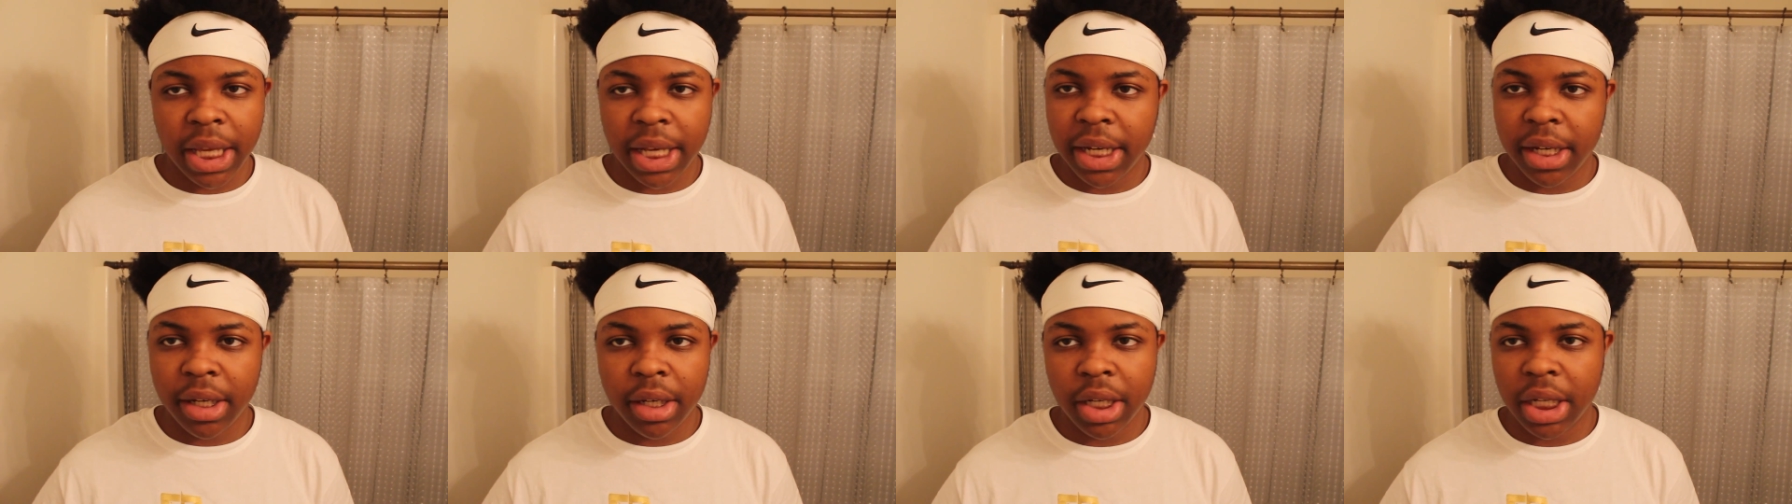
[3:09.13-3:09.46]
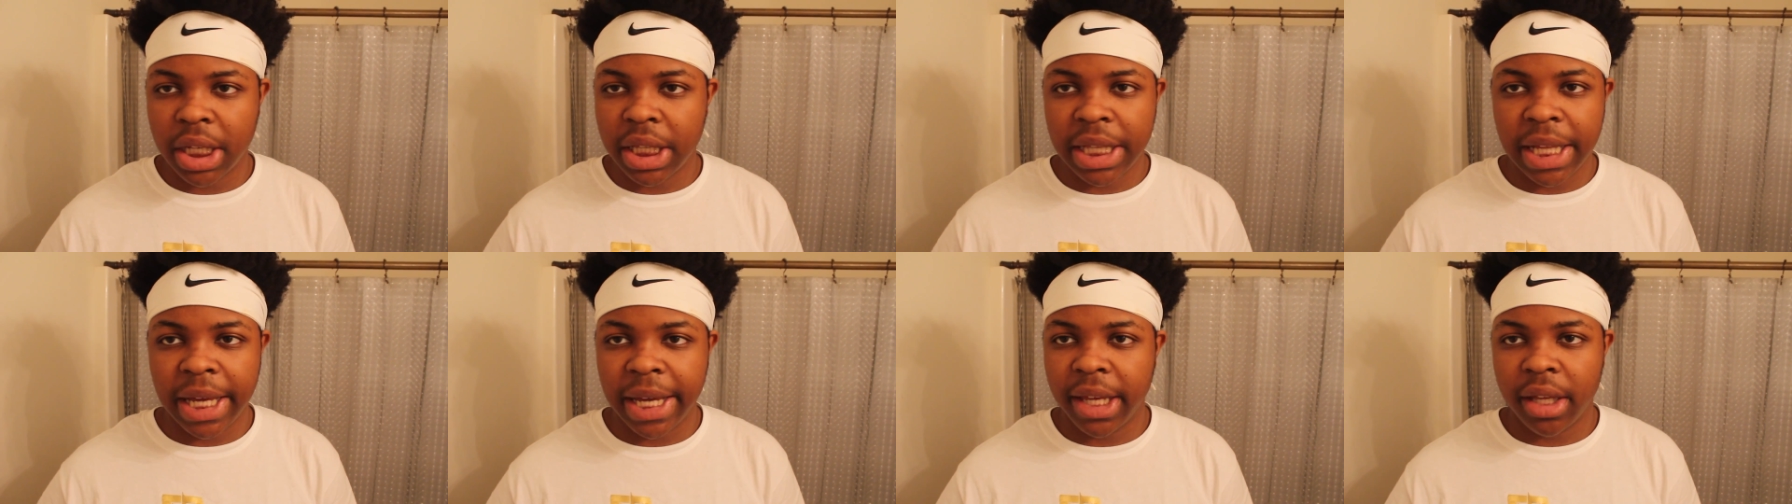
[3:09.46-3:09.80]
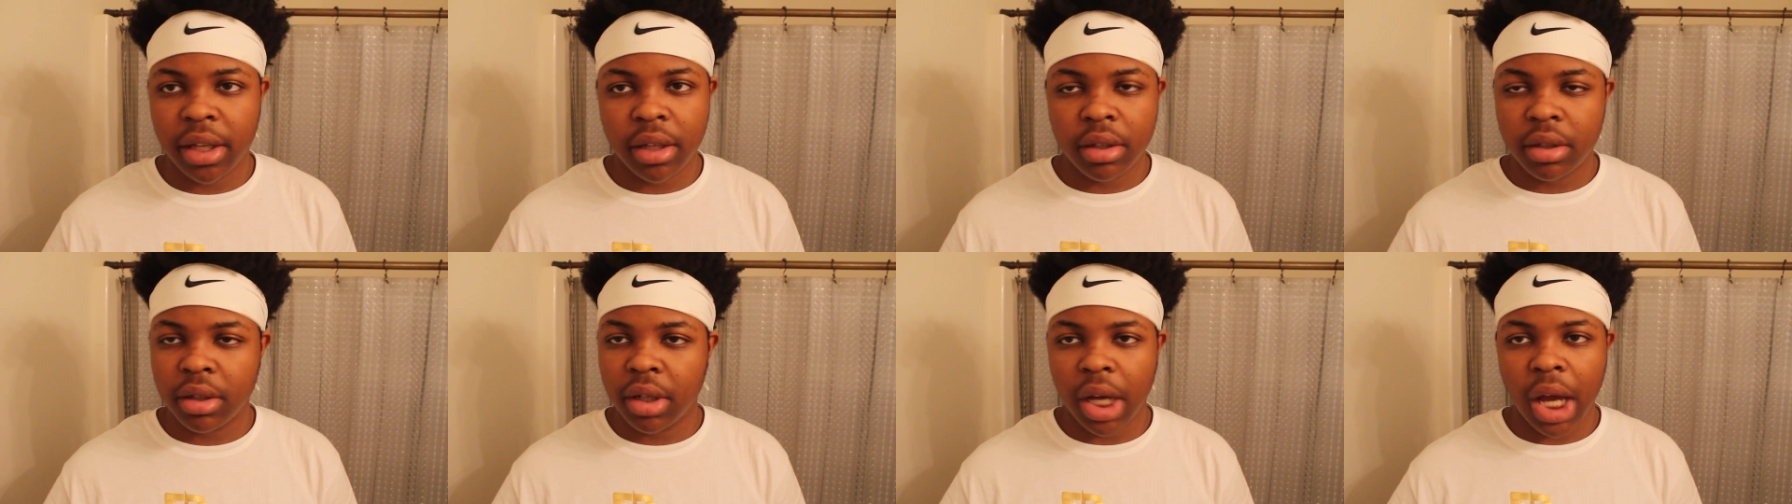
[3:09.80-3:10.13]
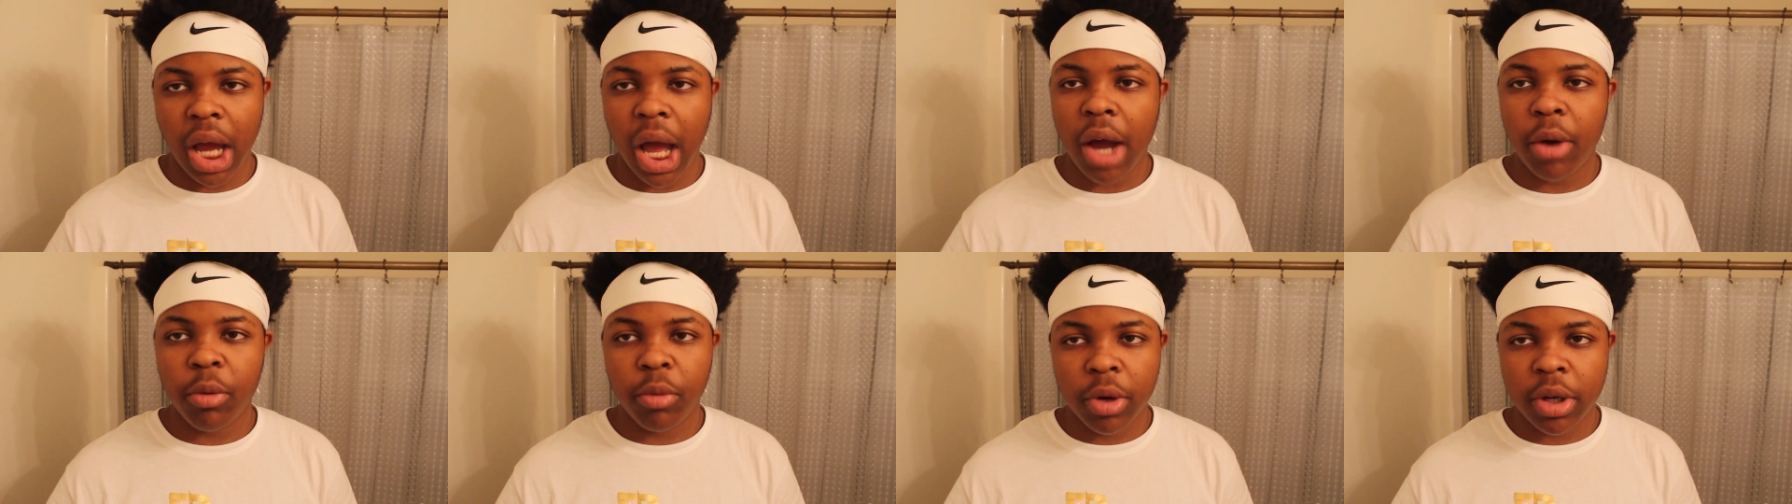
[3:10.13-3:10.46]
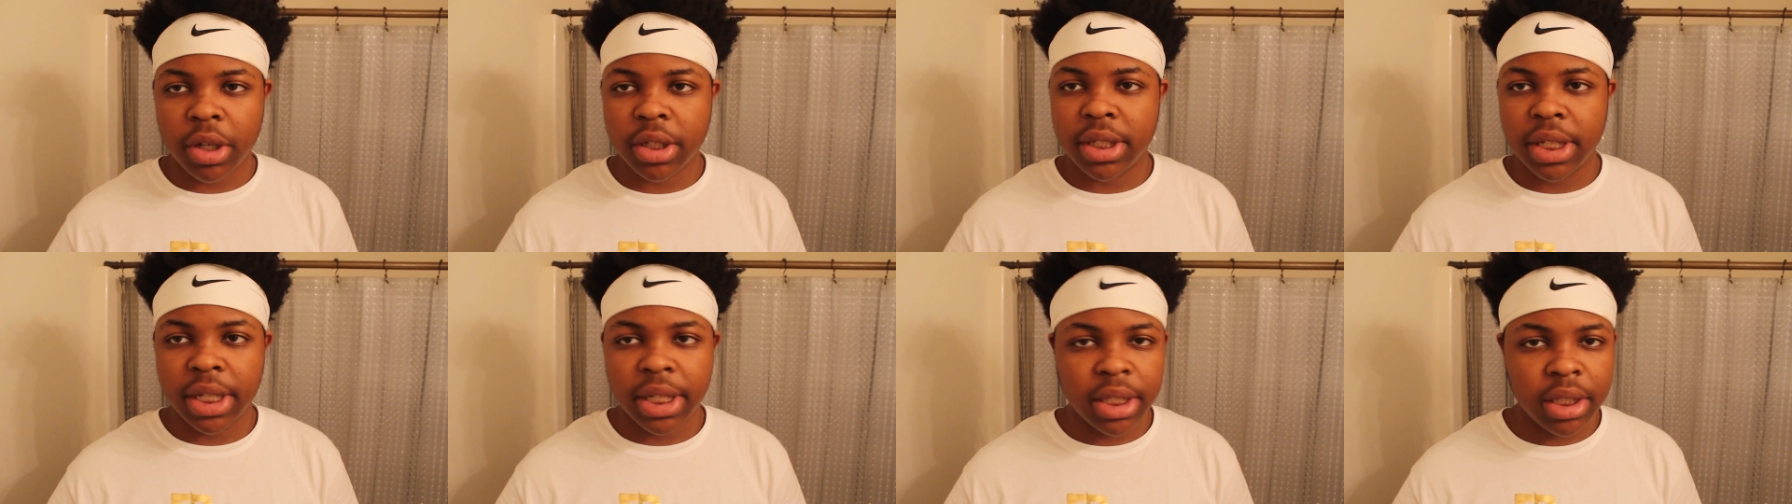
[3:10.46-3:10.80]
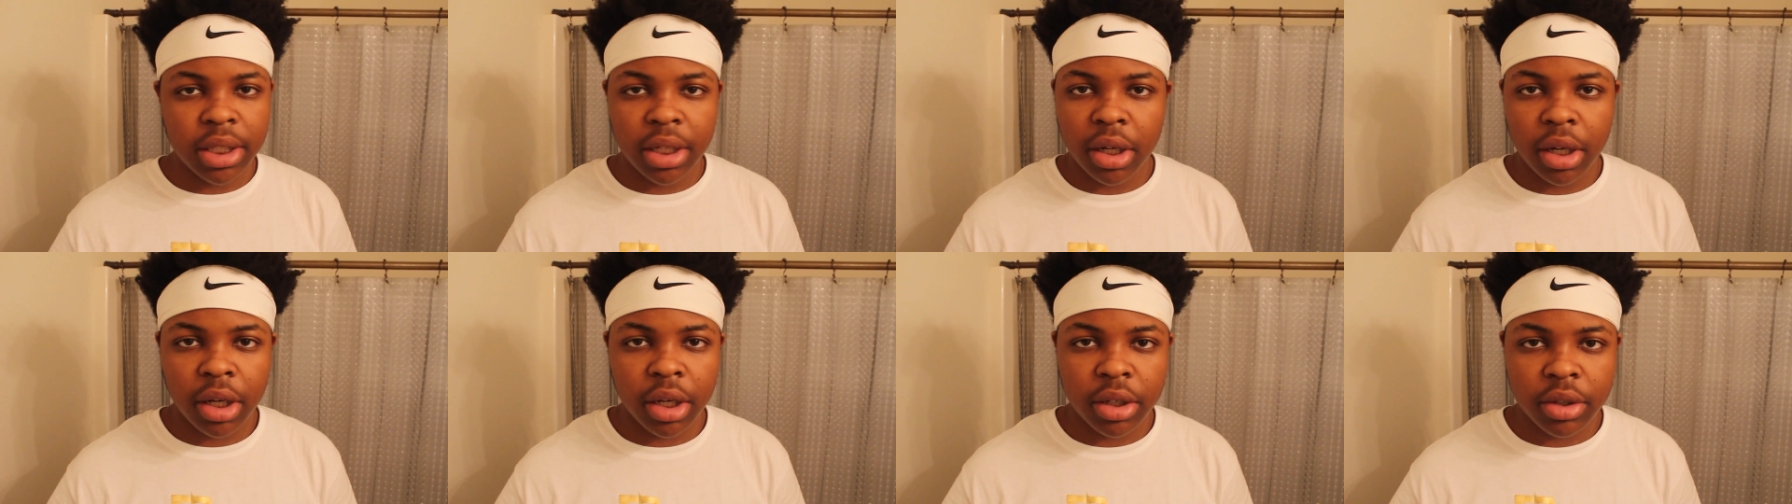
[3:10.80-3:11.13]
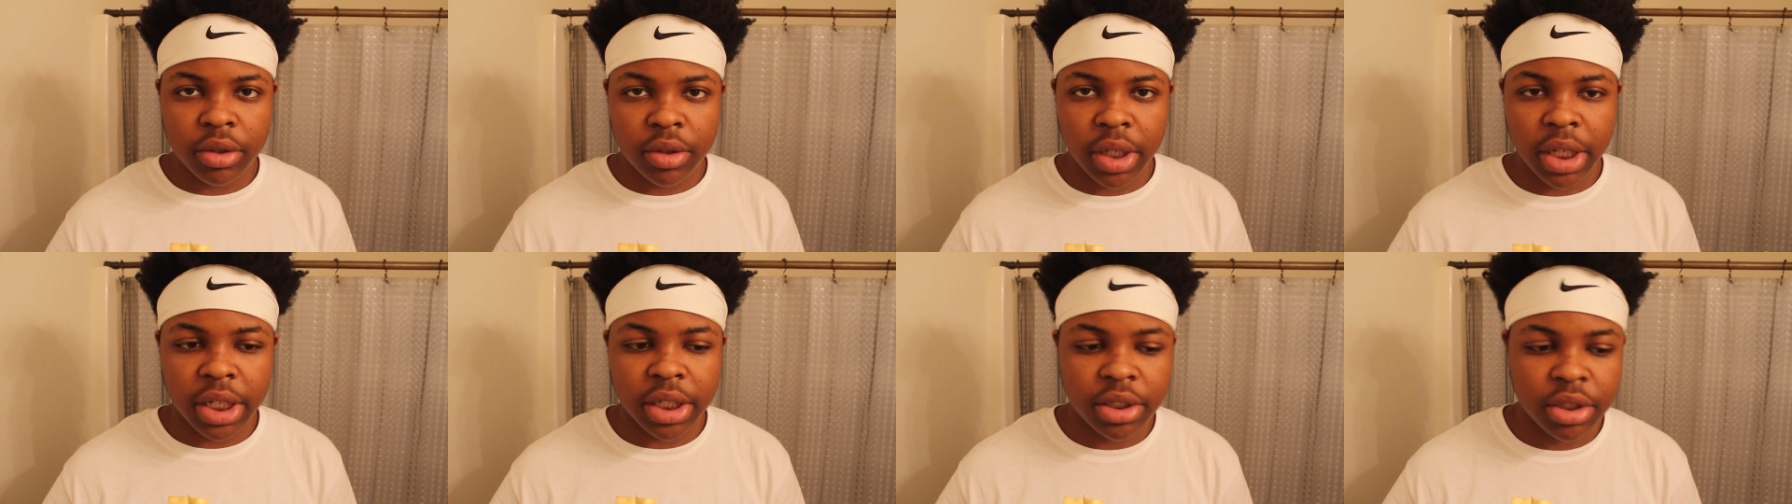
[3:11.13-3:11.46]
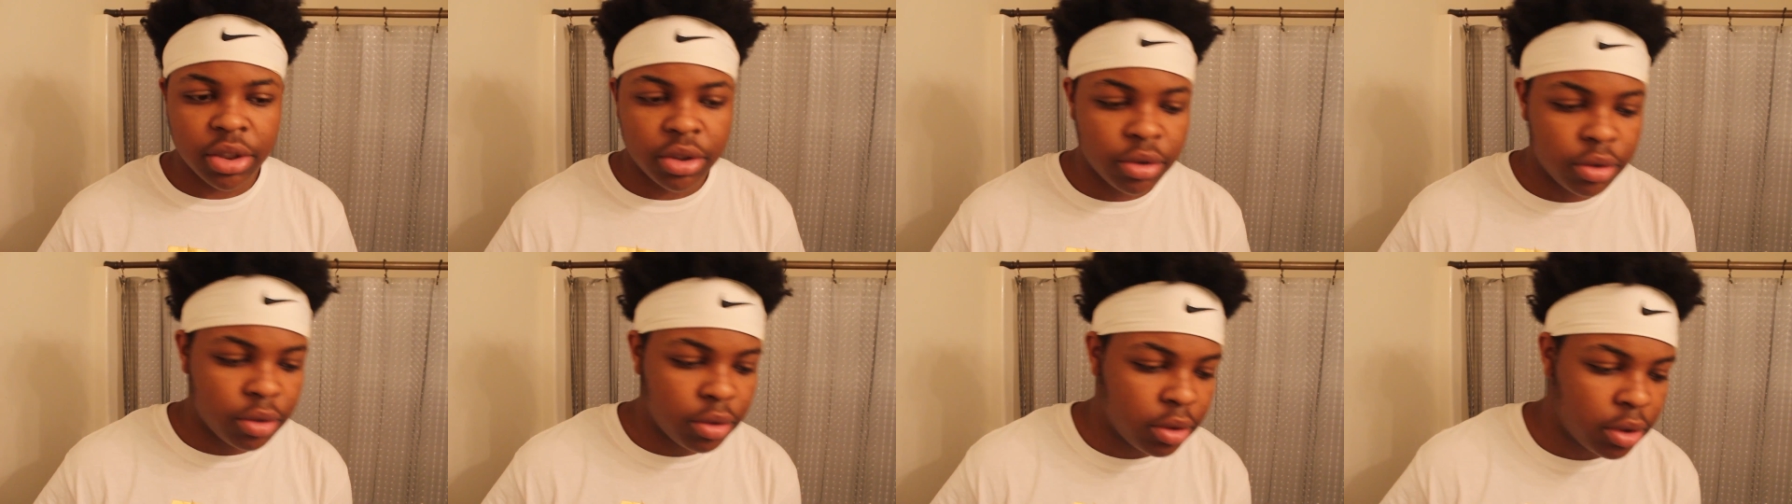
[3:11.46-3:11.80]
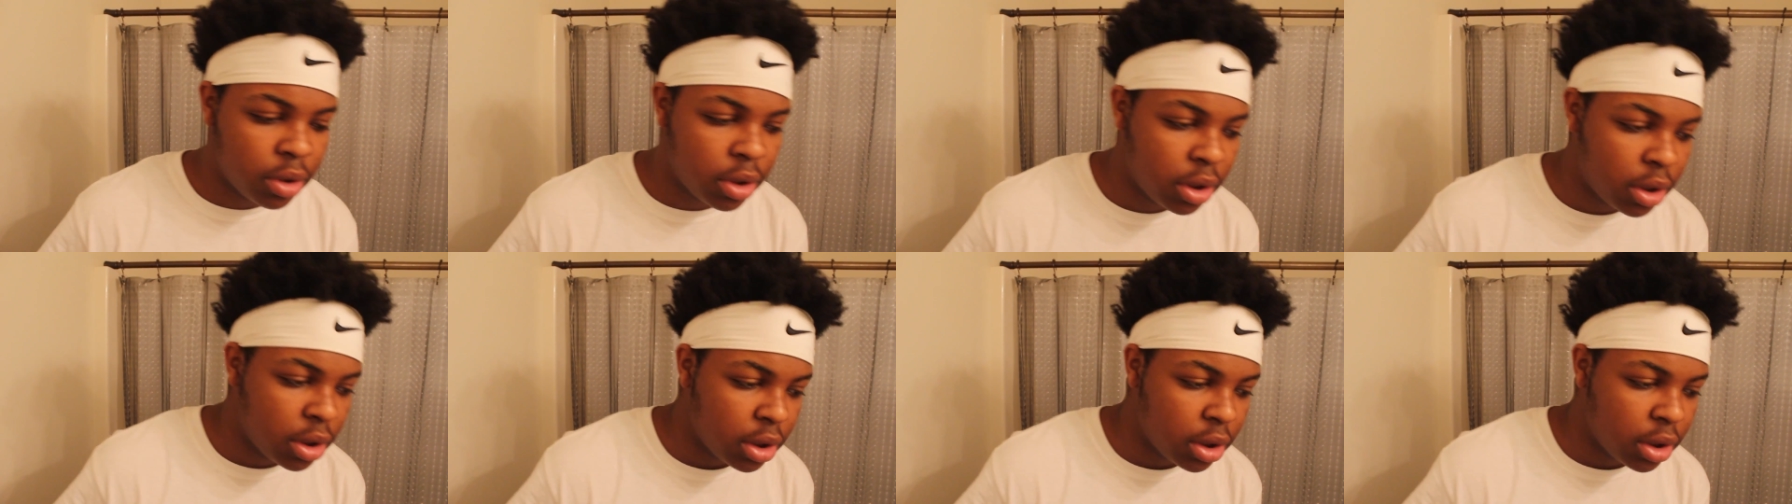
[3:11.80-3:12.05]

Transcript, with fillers: and like I worked hella hard on that shoe.